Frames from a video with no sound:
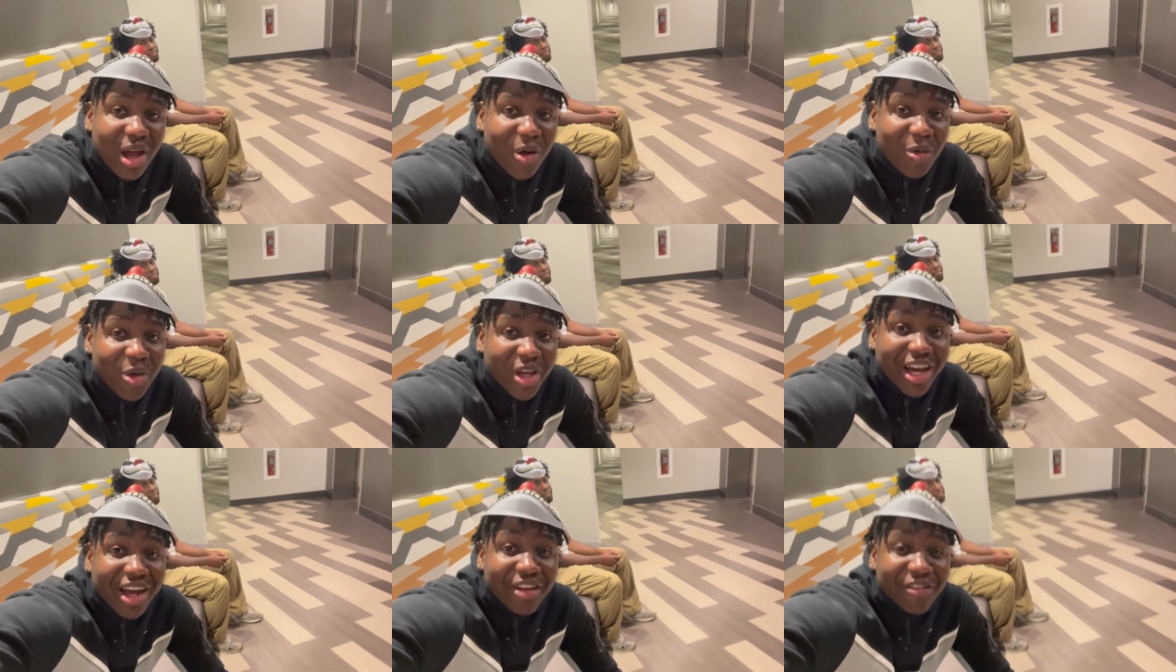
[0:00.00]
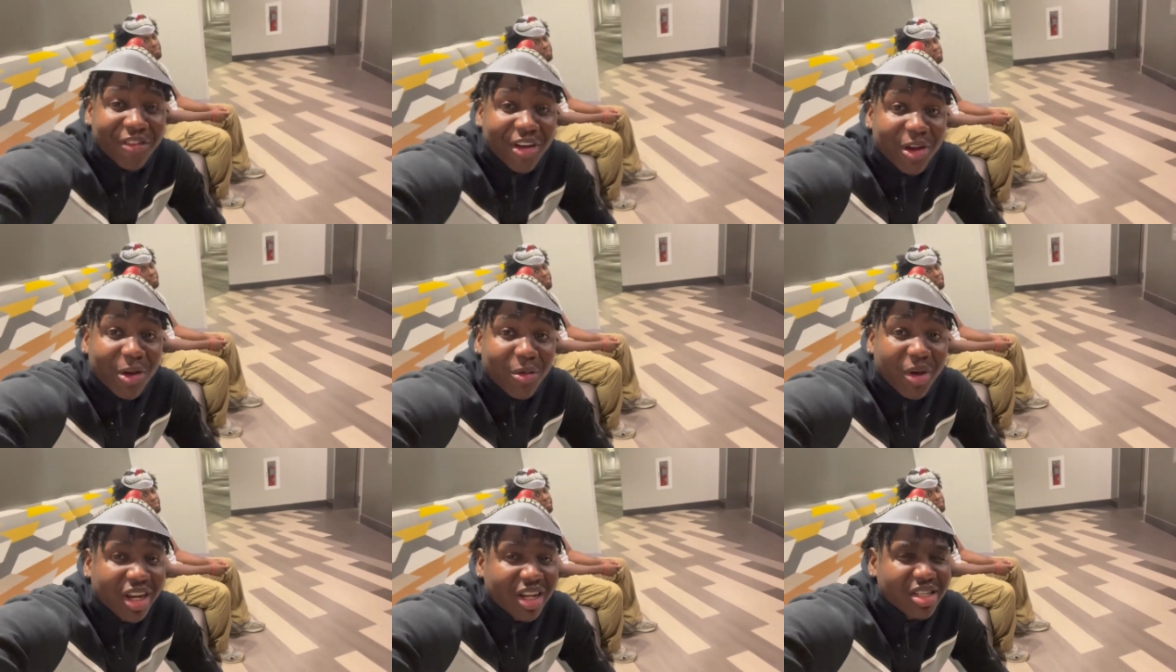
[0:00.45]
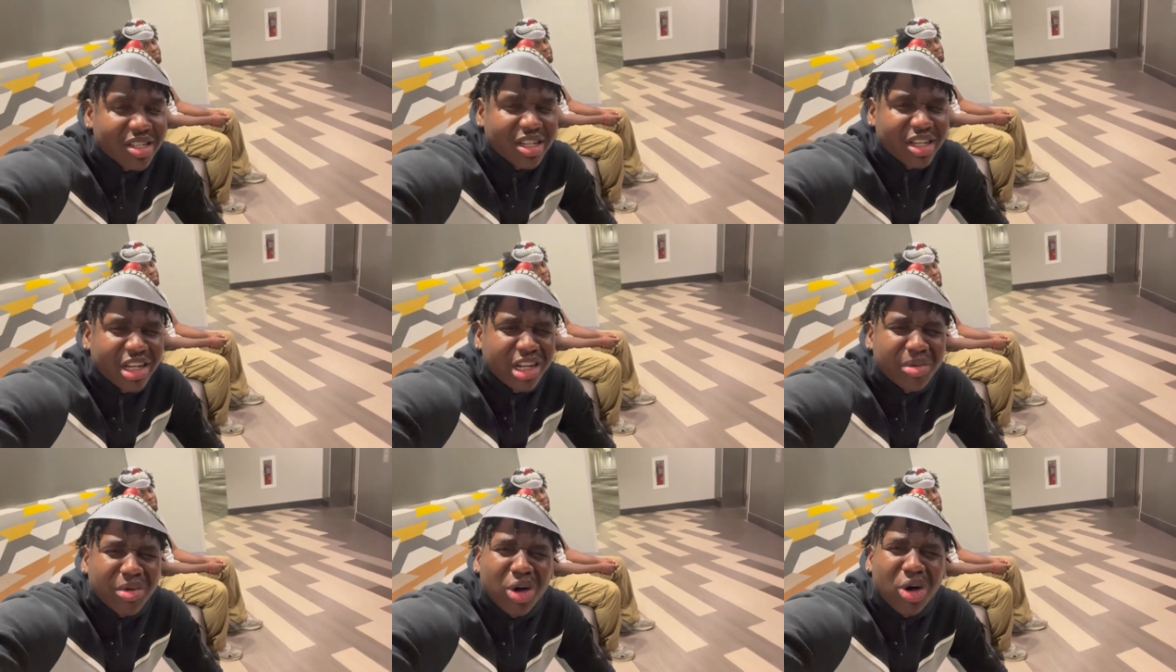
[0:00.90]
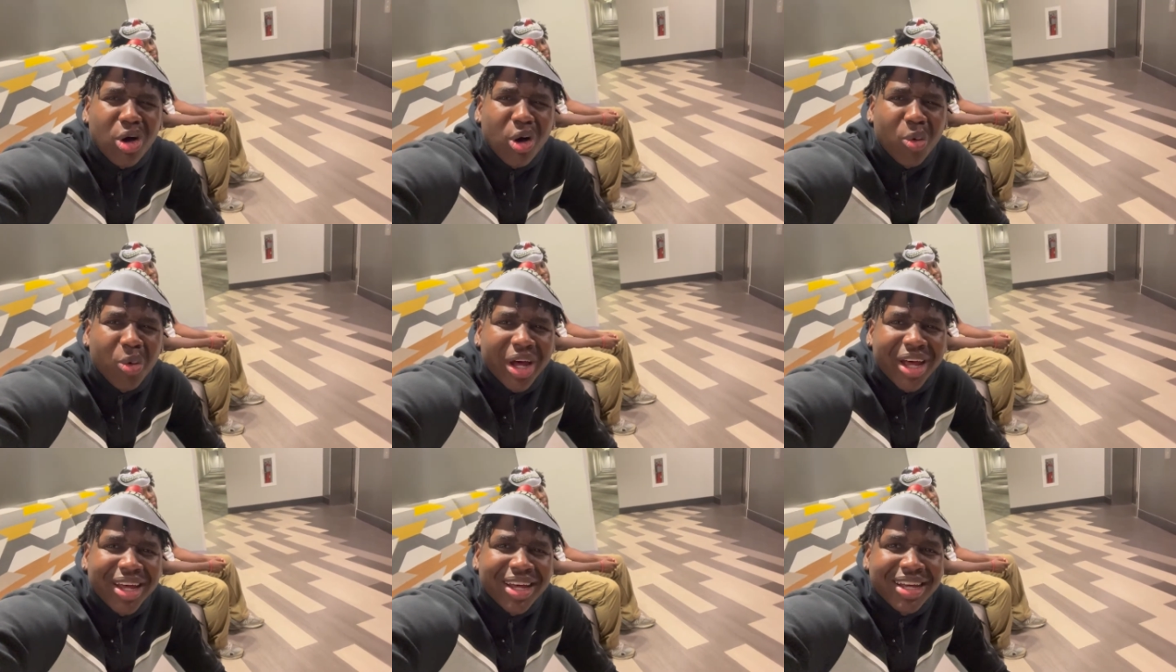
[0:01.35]
we gotta find a way to tee up.
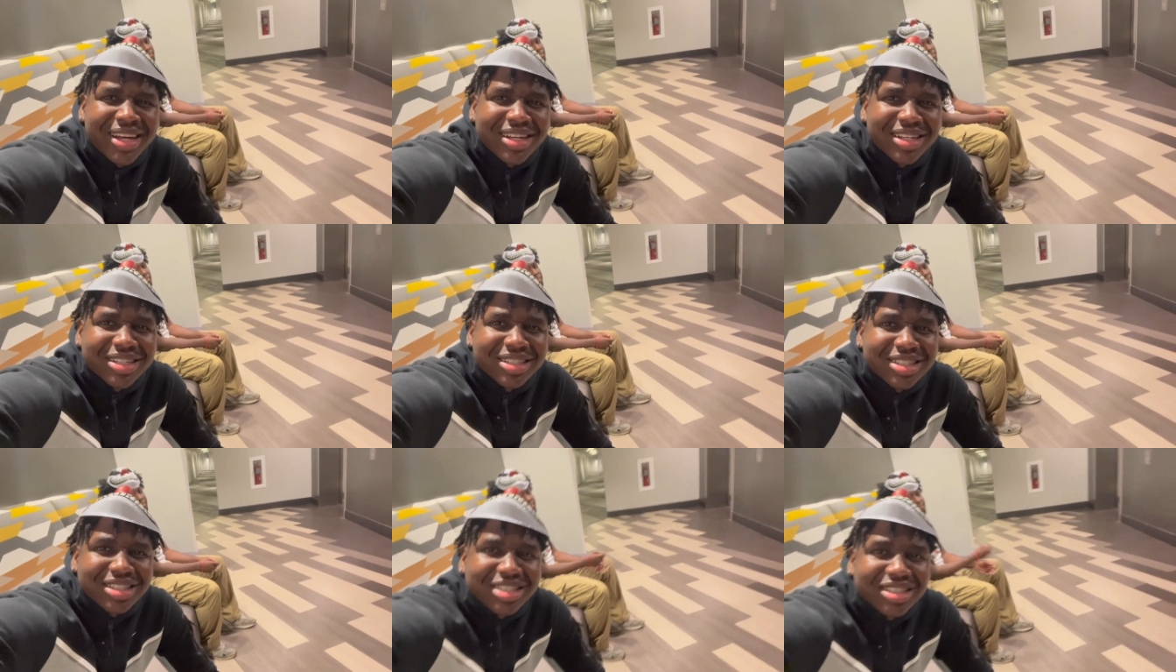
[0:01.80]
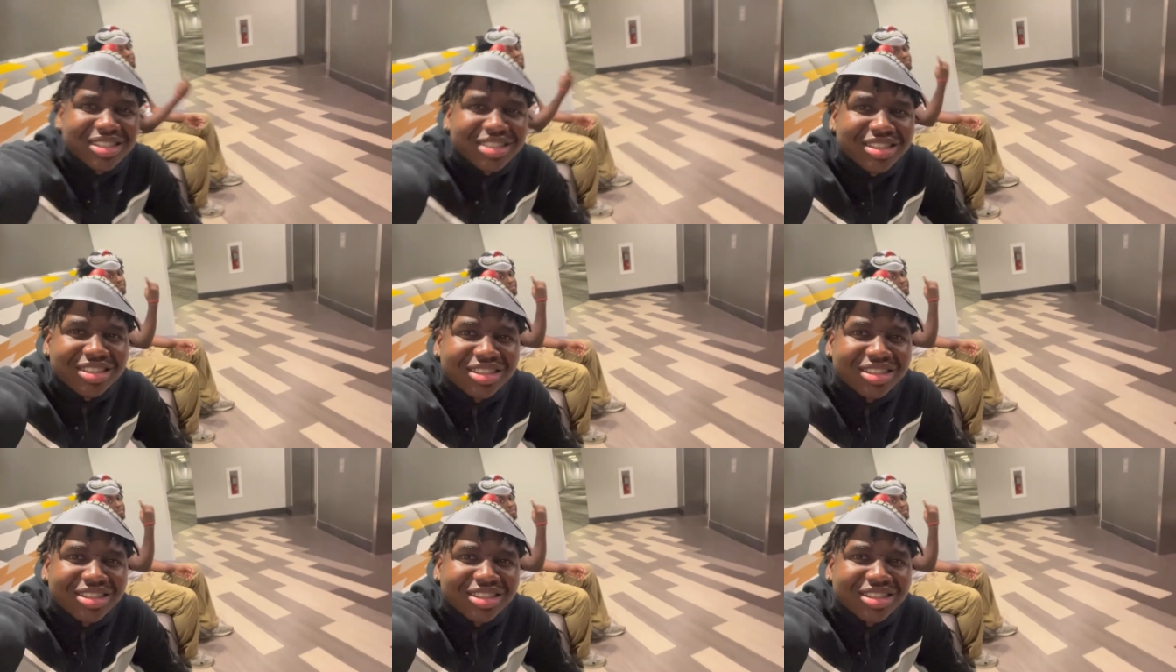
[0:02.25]
Always,